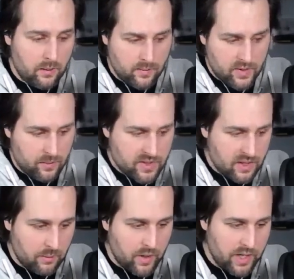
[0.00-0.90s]
Somebody's
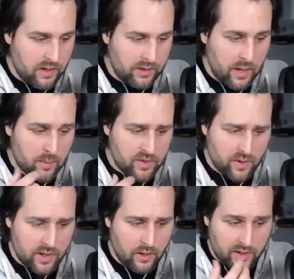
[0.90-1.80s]
talking about Alan Edmonds
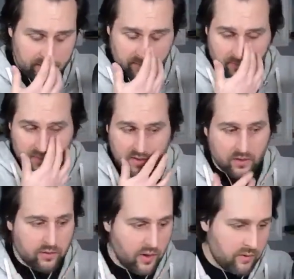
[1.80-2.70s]
right now. It's a
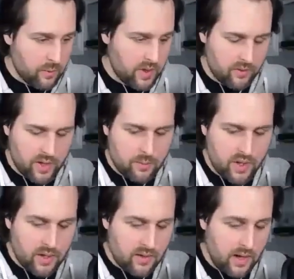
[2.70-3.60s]
little far for me to read,
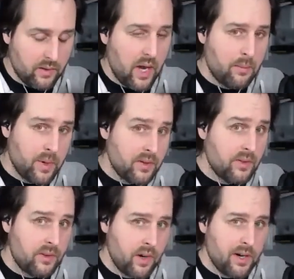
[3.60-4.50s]
but Alan Edmonds
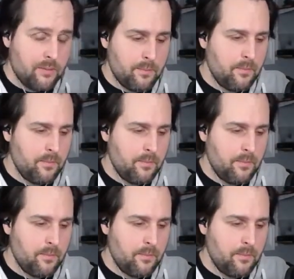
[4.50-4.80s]
is great.